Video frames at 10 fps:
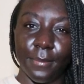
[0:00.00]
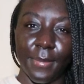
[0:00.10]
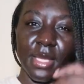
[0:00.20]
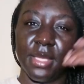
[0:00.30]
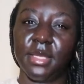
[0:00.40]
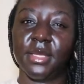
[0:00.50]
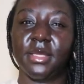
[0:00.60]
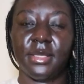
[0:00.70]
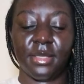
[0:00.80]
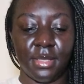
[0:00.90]
me
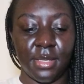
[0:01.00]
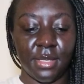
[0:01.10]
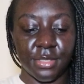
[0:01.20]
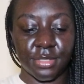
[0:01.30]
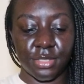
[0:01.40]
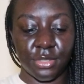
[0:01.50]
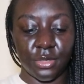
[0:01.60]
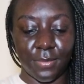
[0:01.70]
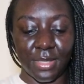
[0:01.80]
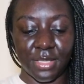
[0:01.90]
she
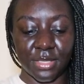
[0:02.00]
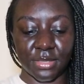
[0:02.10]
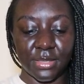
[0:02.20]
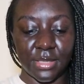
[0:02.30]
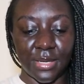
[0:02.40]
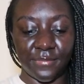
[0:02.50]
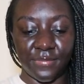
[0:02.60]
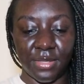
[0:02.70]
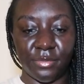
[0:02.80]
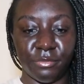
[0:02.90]
got me this
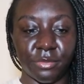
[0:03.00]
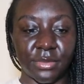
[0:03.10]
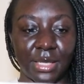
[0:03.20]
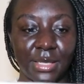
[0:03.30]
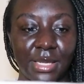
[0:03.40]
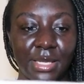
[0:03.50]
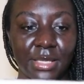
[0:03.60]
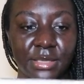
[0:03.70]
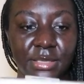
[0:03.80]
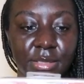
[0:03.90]
lovely Real
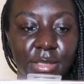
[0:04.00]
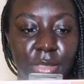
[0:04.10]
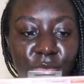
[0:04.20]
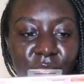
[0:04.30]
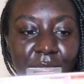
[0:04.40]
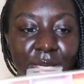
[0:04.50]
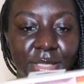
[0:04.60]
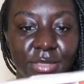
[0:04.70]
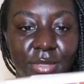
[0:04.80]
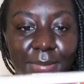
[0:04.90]
Techniques Glow
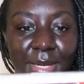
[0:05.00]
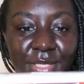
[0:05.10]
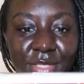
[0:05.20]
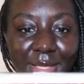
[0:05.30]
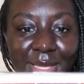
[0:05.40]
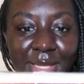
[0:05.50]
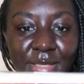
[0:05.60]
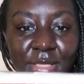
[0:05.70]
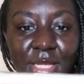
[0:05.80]
Radiance Complexion Kit.